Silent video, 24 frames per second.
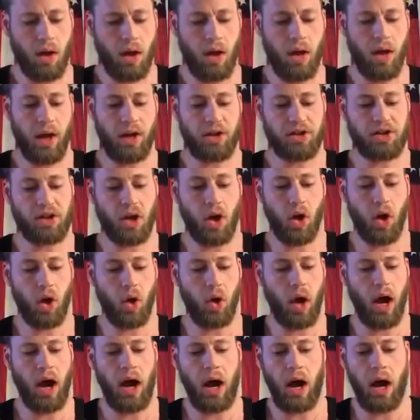And
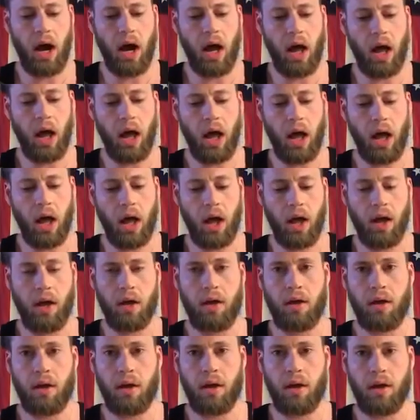so
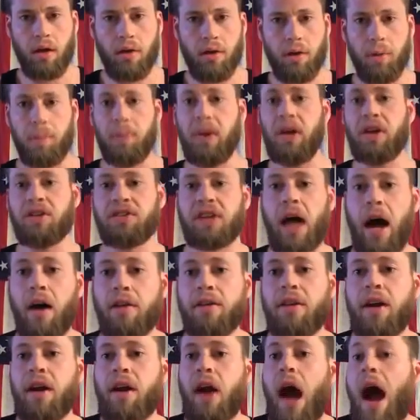the appeal's out
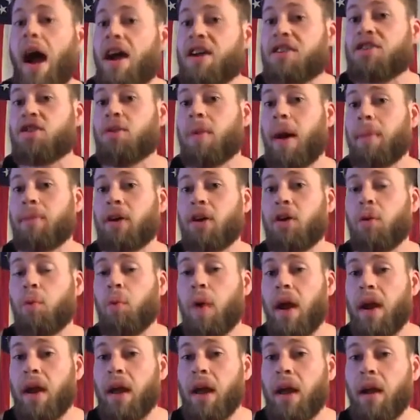there. I assume I'm going to
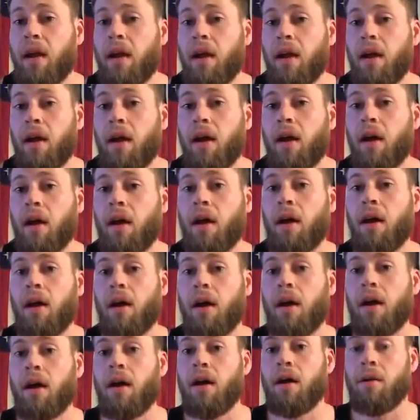win it
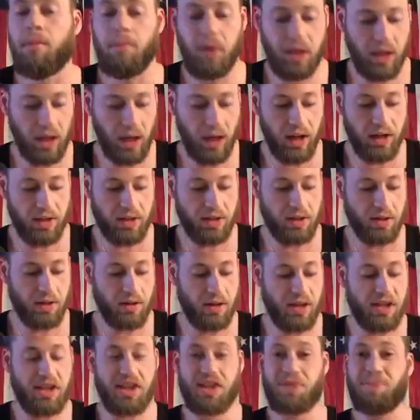because
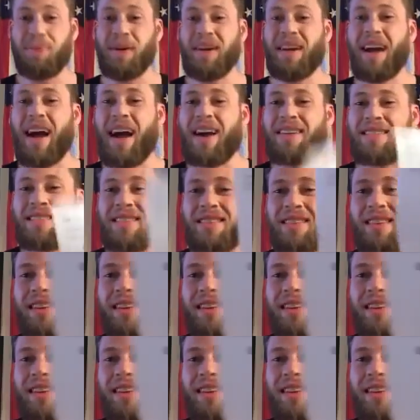this is BS.